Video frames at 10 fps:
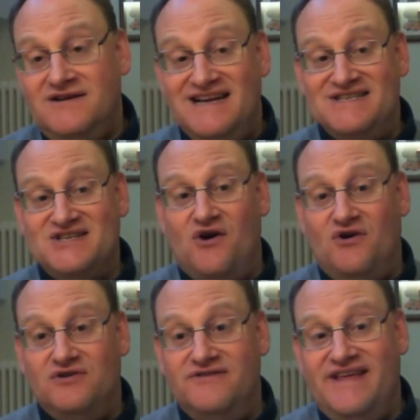in
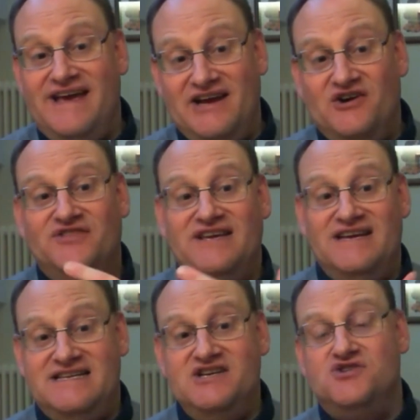Scotland, then I had the
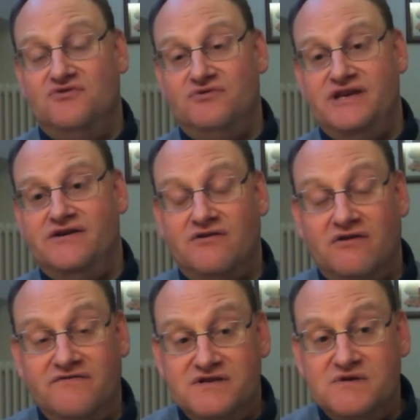additional year
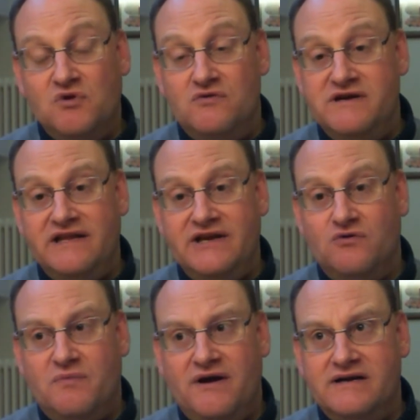of the diploma in legal
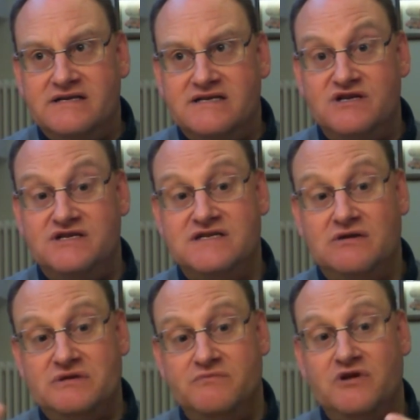practice, which is
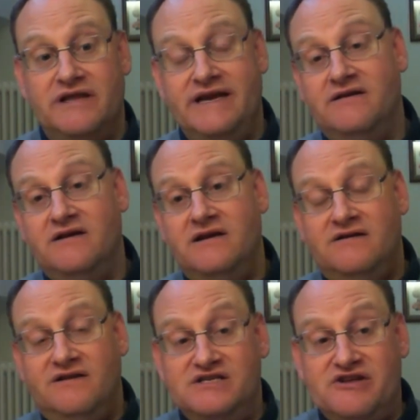ultimately
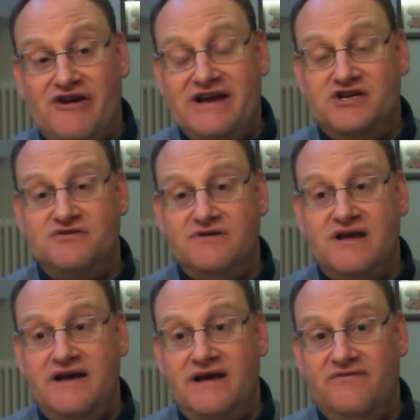the direction
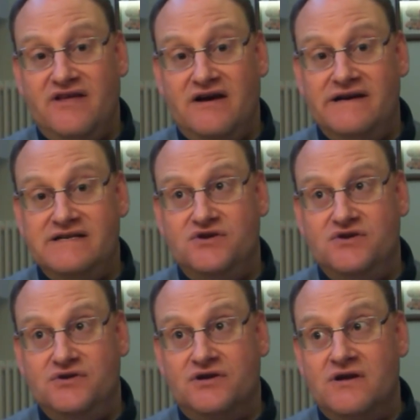that I
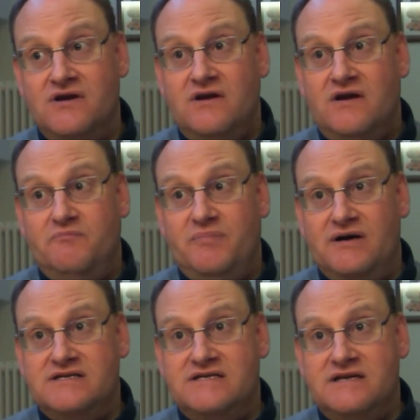took.
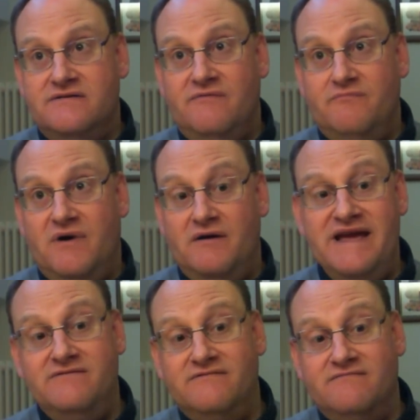But my
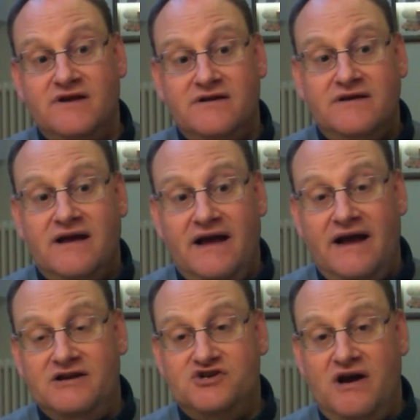main
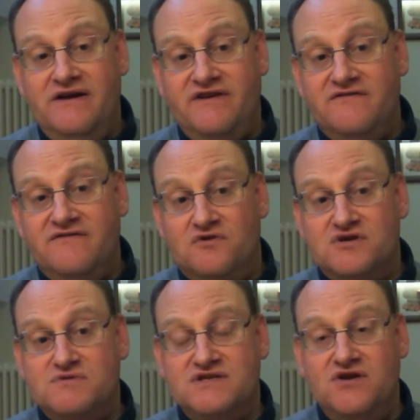driving
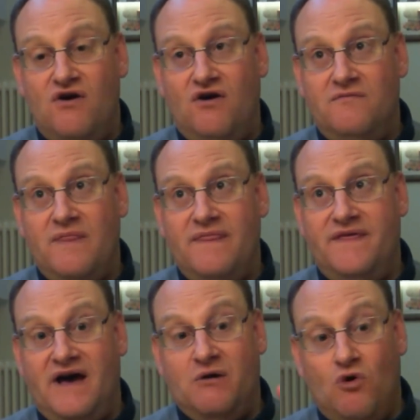force was not
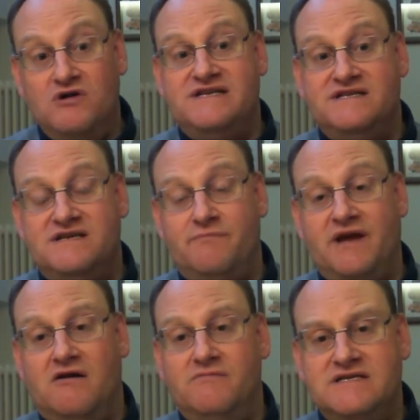that I wanted to
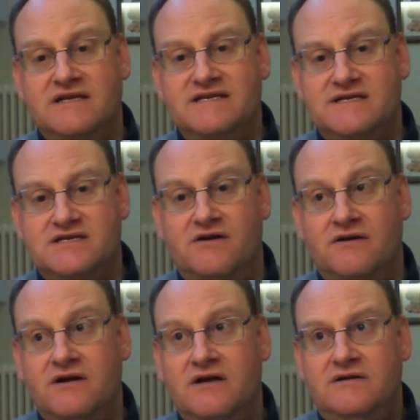become a solicitor.
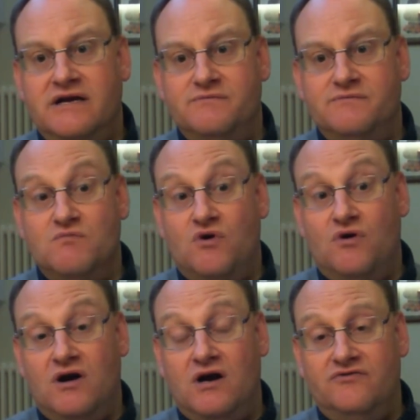It was
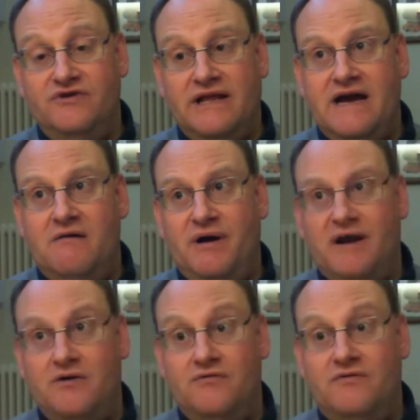more really
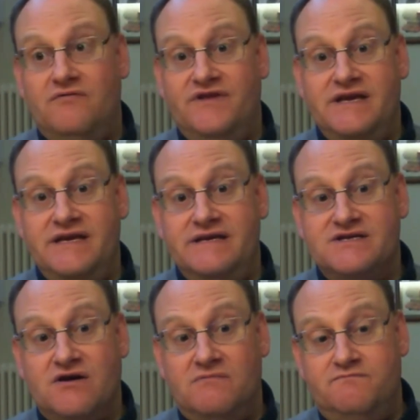about the
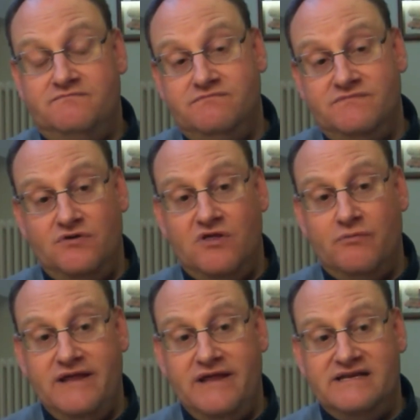sort of, the
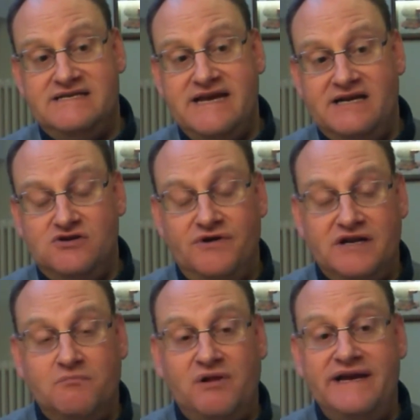way that the
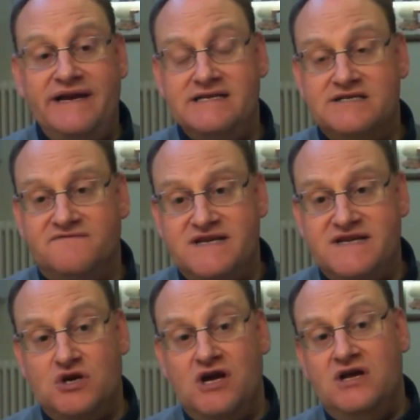tectonic plates of
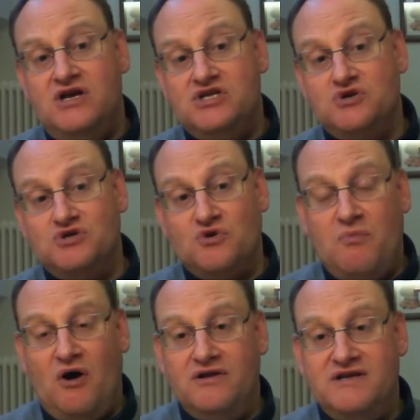social
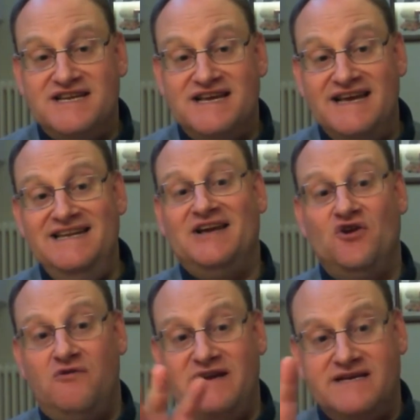policy and
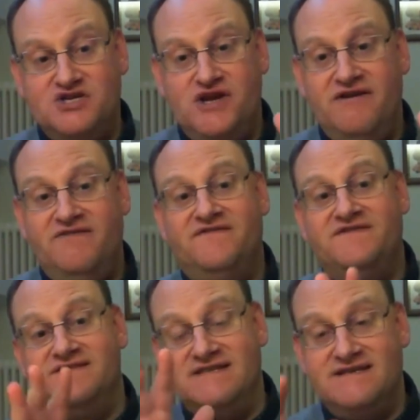economic shift
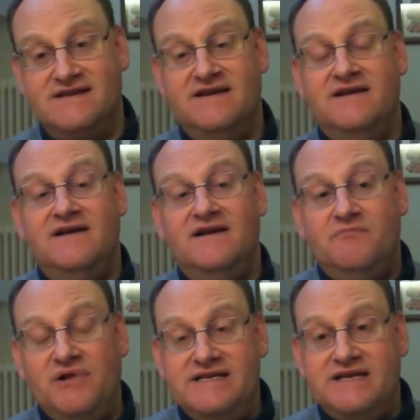and
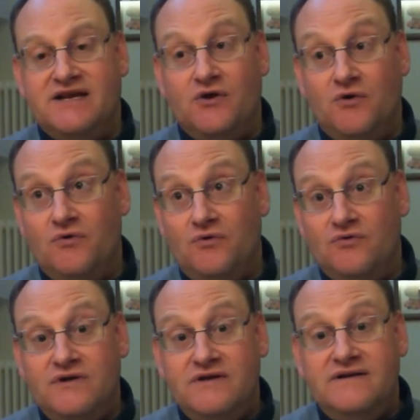
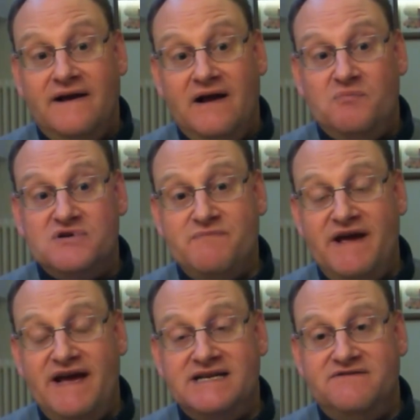political
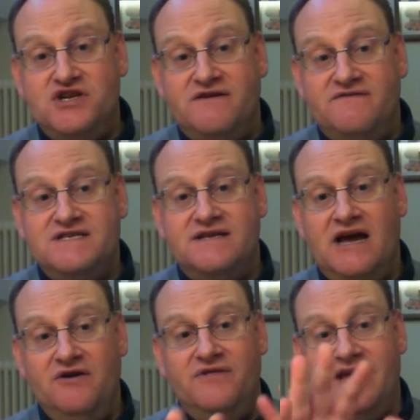perspective shifts and
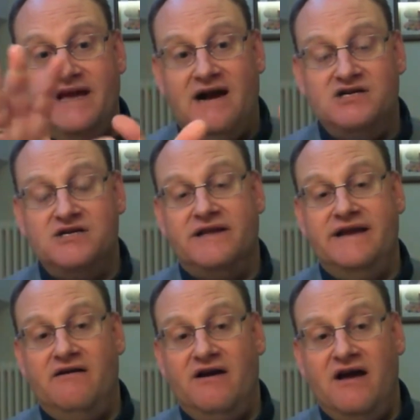how they
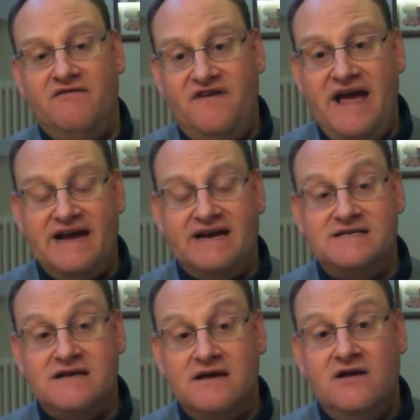actually
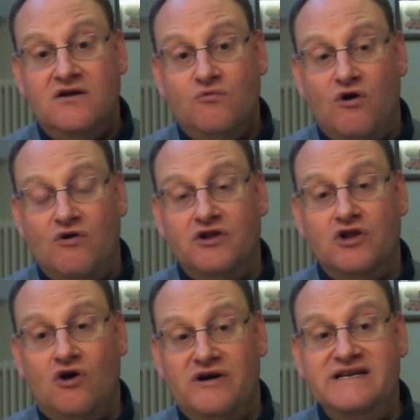affect what the
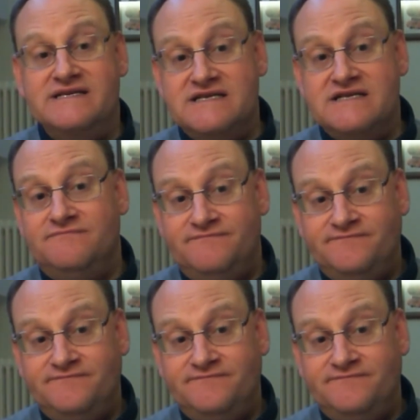law is.